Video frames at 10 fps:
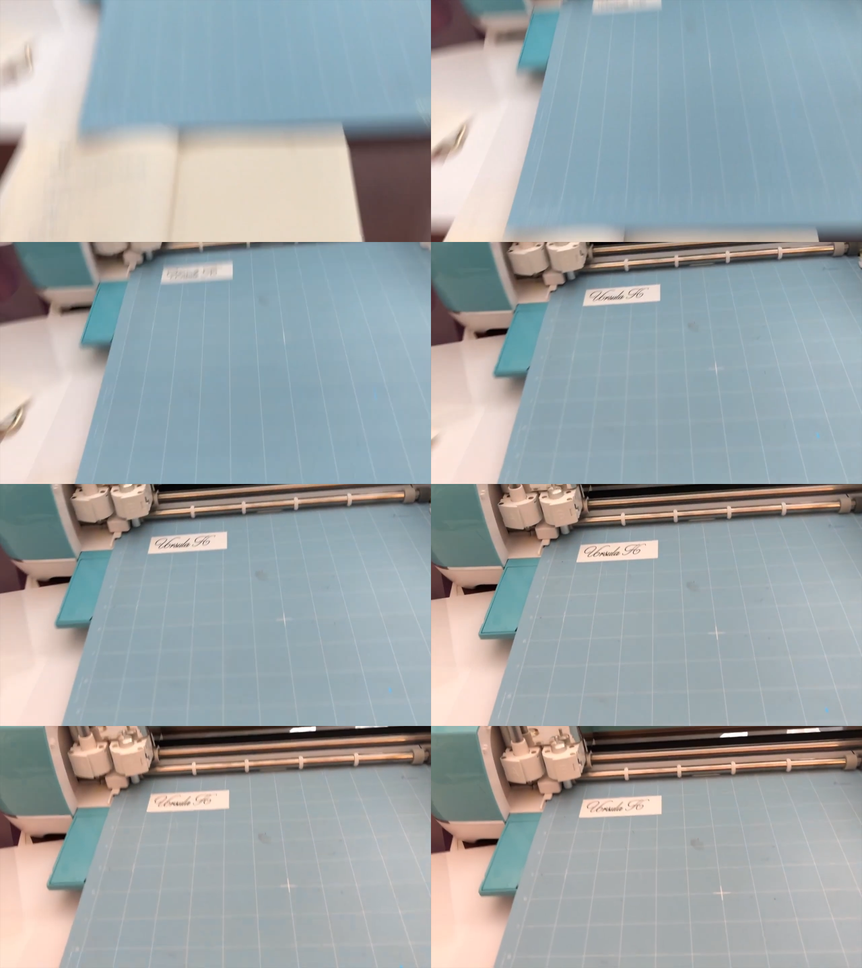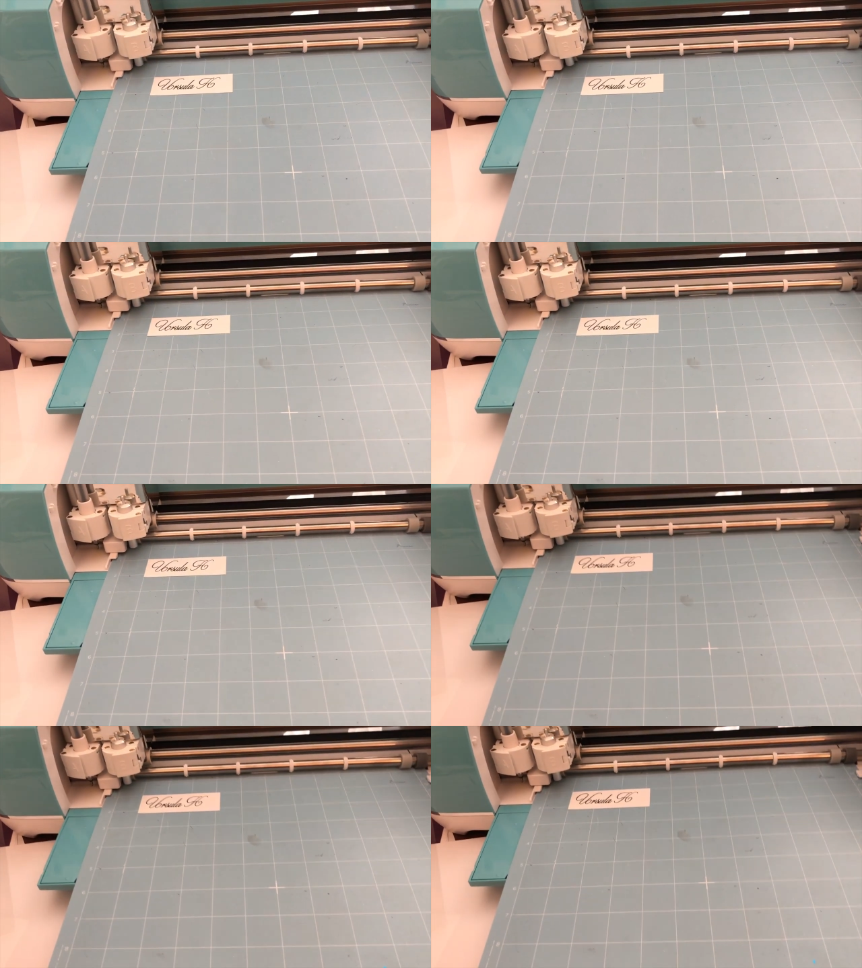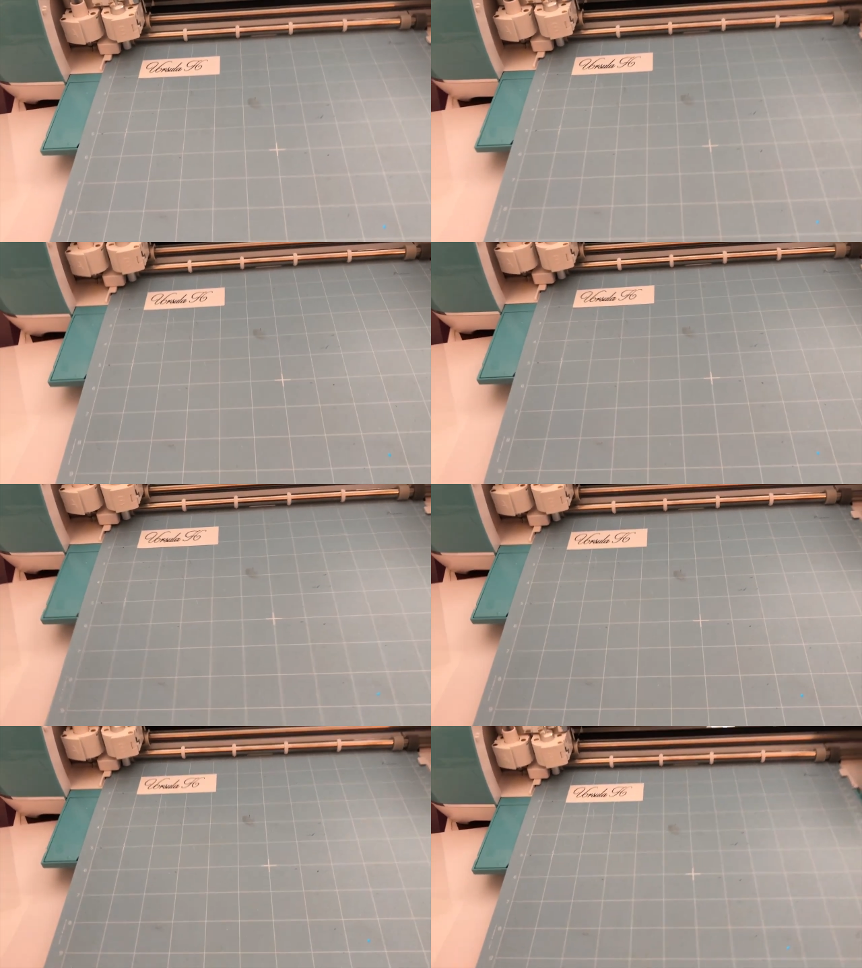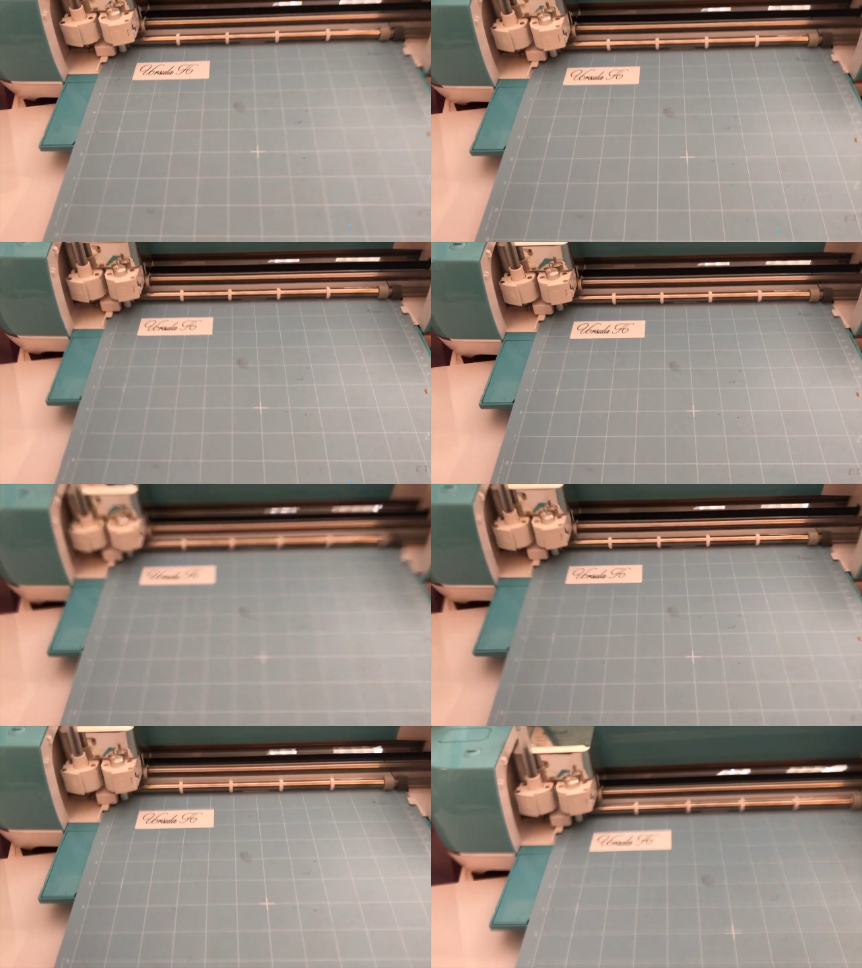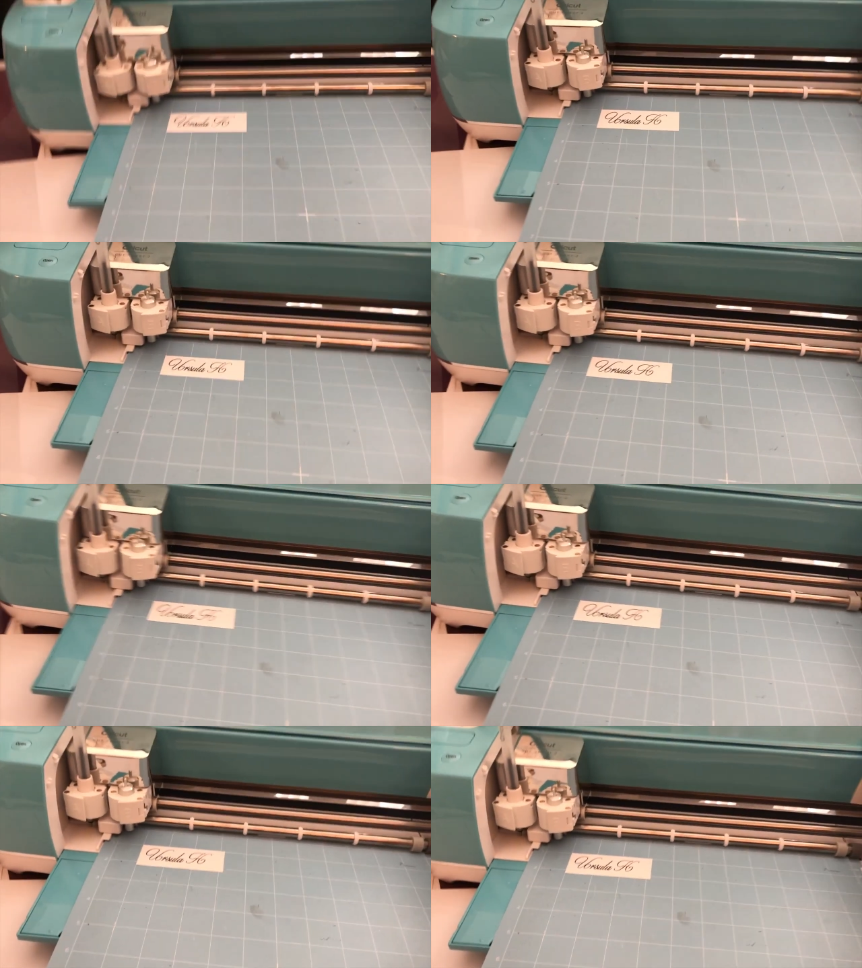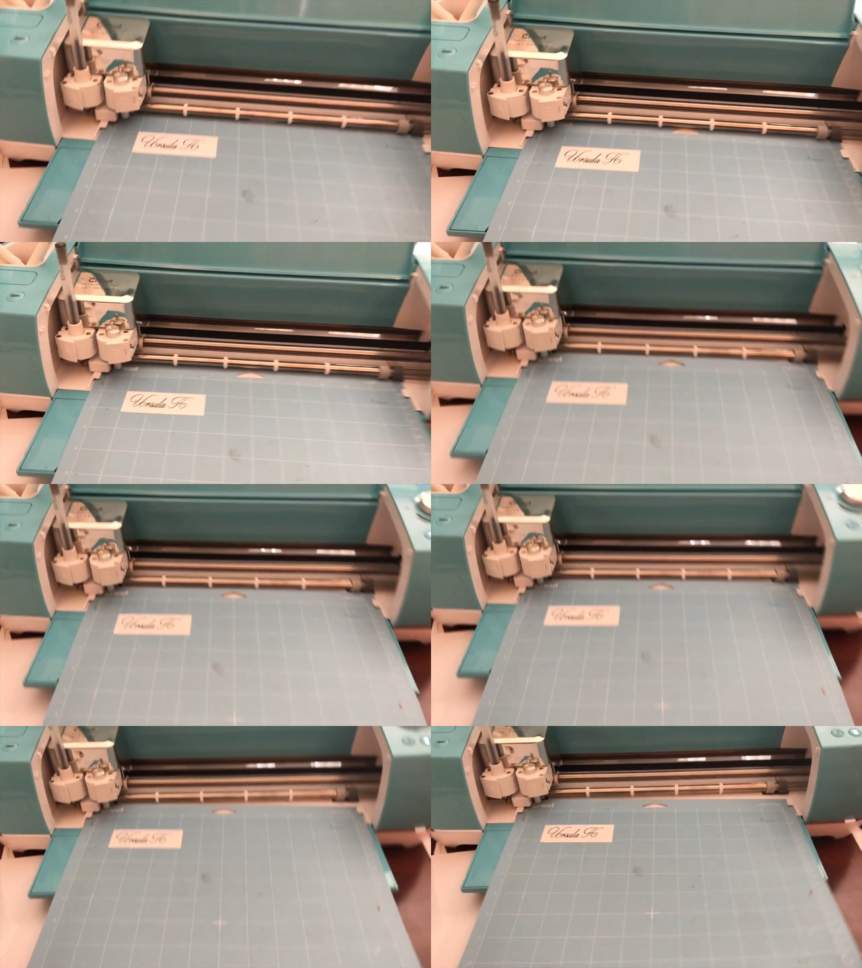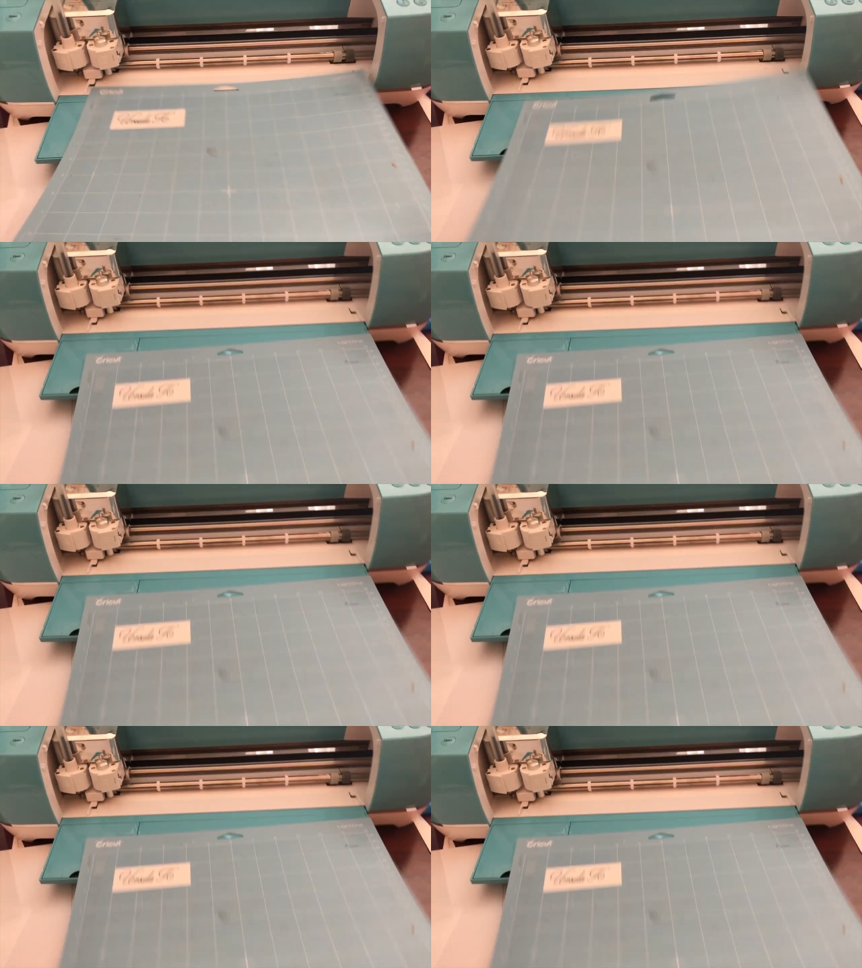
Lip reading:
[unreadable: no face in view]